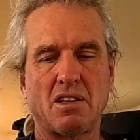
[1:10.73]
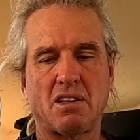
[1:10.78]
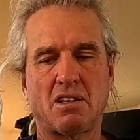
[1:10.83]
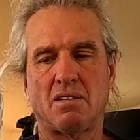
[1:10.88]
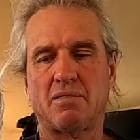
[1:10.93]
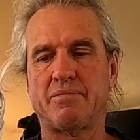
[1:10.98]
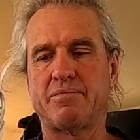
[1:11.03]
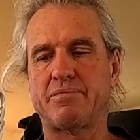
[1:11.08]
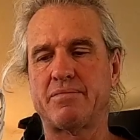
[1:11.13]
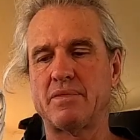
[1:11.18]

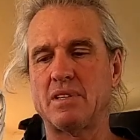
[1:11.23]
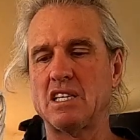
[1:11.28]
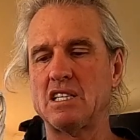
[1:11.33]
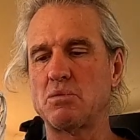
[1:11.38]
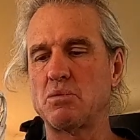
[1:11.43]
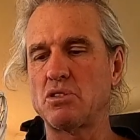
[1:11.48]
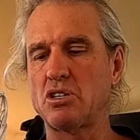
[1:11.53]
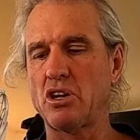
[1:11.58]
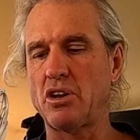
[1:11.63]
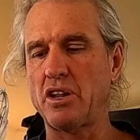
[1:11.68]
Here you can
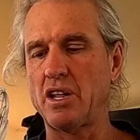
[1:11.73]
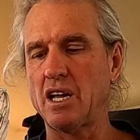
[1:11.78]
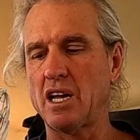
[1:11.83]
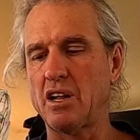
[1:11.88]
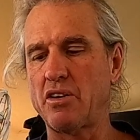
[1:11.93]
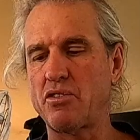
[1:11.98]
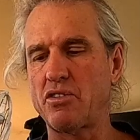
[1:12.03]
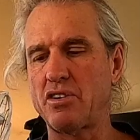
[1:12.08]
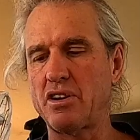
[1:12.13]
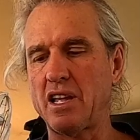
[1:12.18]
see me
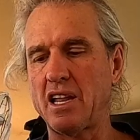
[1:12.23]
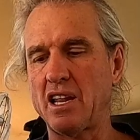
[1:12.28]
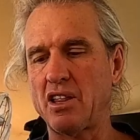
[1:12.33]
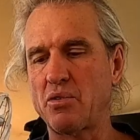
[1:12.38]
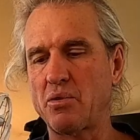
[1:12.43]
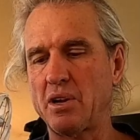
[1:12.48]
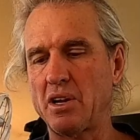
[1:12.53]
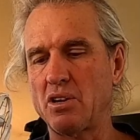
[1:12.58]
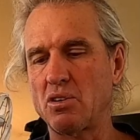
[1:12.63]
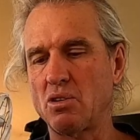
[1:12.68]
looking full
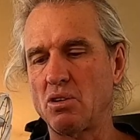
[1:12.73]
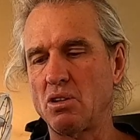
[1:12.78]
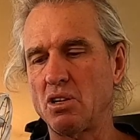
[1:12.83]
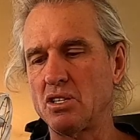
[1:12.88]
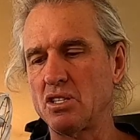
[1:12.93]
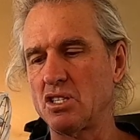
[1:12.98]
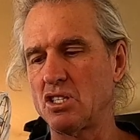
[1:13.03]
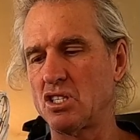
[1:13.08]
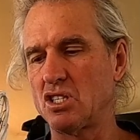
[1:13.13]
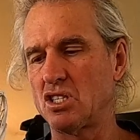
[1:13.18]
of
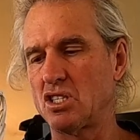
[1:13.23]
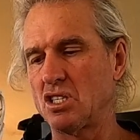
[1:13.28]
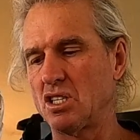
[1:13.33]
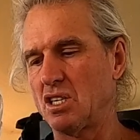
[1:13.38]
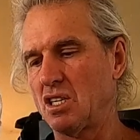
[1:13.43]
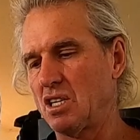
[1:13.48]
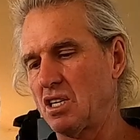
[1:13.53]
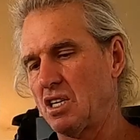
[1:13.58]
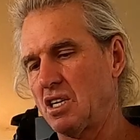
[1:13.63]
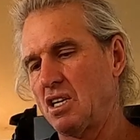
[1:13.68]
hopeful
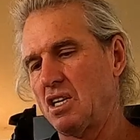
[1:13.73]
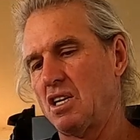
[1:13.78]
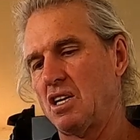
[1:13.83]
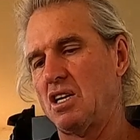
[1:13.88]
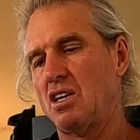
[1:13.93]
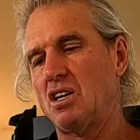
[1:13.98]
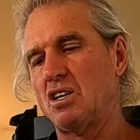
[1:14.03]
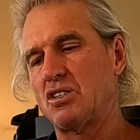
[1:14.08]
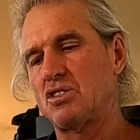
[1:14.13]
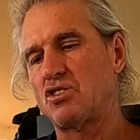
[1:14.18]
dreams,
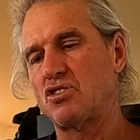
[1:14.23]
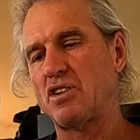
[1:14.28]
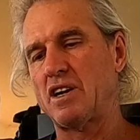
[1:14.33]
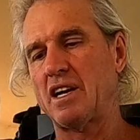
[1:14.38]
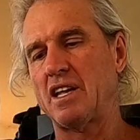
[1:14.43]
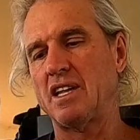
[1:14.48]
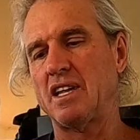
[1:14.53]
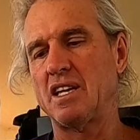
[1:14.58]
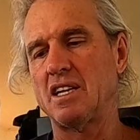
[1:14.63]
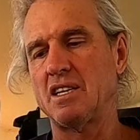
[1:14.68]
having
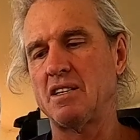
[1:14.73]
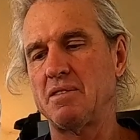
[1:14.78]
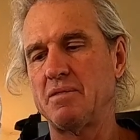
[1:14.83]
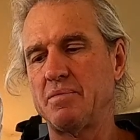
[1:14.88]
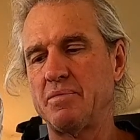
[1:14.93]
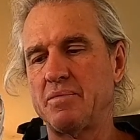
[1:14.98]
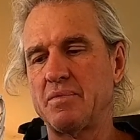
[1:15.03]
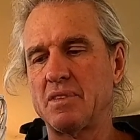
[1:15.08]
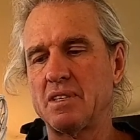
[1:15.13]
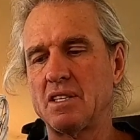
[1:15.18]
just
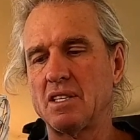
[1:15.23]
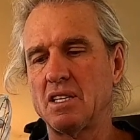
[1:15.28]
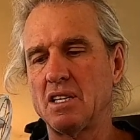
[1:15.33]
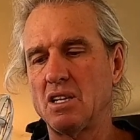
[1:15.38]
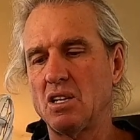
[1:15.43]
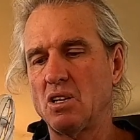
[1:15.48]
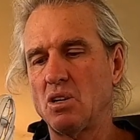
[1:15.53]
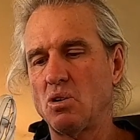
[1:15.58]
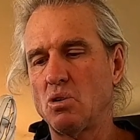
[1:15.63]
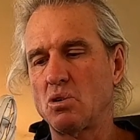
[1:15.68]
purchased a very
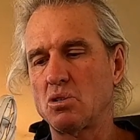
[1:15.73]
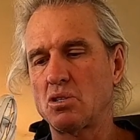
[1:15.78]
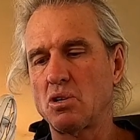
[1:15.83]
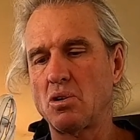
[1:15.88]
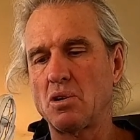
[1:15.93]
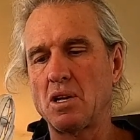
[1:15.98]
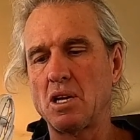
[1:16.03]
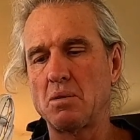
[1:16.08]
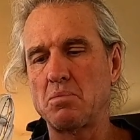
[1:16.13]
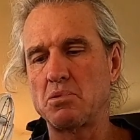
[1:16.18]
cheap
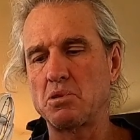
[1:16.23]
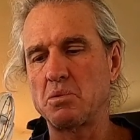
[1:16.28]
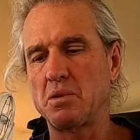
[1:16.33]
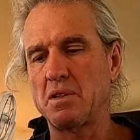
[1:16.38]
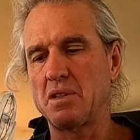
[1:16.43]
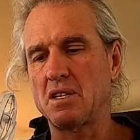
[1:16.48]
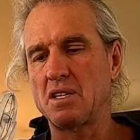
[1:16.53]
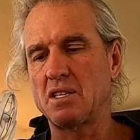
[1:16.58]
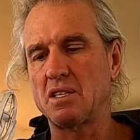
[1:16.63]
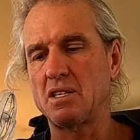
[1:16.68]
48
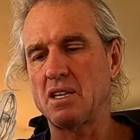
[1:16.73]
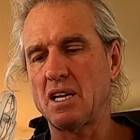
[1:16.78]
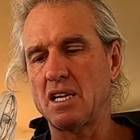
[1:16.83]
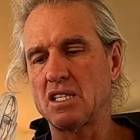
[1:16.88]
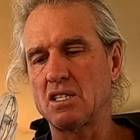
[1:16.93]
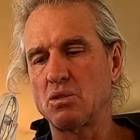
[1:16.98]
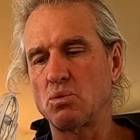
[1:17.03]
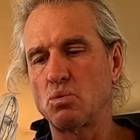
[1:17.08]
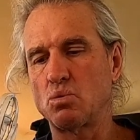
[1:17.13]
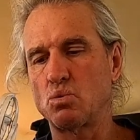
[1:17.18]
volt
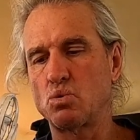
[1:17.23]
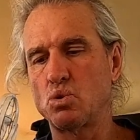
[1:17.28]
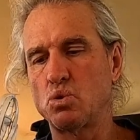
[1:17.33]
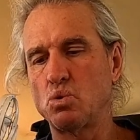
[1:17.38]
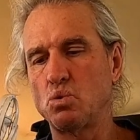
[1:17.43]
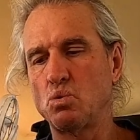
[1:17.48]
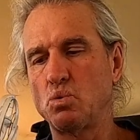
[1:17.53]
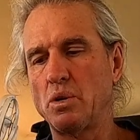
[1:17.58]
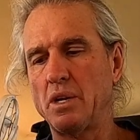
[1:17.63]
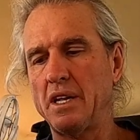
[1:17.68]

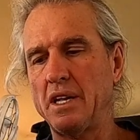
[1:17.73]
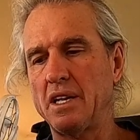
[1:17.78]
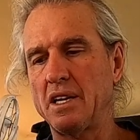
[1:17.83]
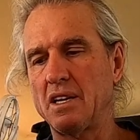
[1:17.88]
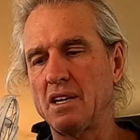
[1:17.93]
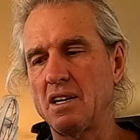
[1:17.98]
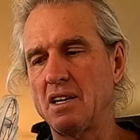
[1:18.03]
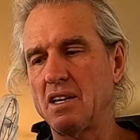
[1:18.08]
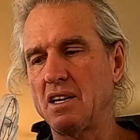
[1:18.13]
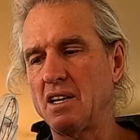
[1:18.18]
1500
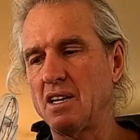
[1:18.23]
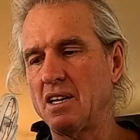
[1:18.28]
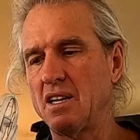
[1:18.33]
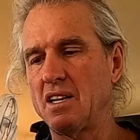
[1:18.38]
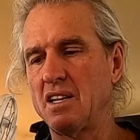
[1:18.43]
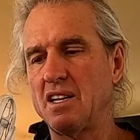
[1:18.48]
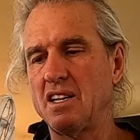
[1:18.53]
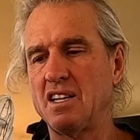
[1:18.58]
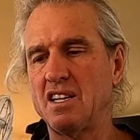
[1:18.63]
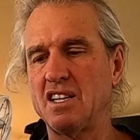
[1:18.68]
watt go
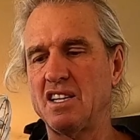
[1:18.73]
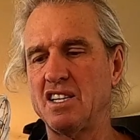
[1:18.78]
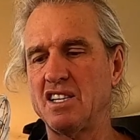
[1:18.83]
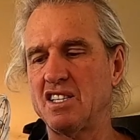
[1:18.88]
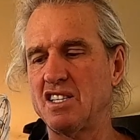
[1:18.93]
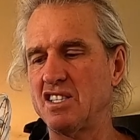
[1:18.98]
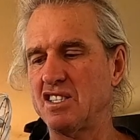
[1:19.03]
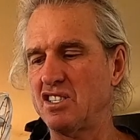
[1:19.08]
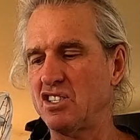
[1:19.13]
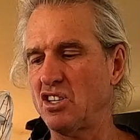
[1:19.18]
kart
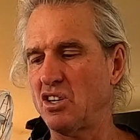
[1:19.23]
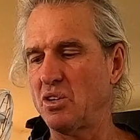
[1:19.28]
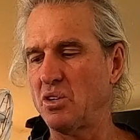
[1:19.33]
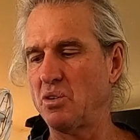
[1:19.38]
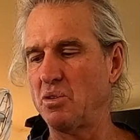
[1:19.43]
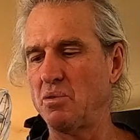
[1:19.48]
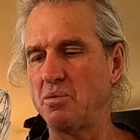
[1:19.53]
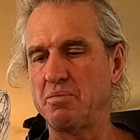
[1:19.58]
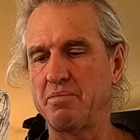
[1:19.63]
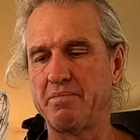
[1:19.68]
motor from
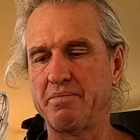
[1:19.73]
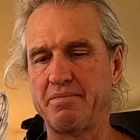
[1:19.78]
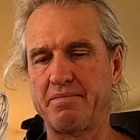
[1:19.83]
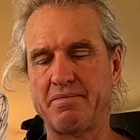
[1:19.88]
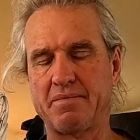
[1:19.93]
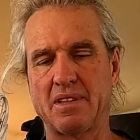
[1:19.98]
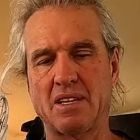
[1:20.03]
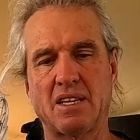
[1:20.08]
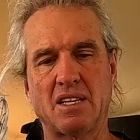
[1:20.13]
Vevor.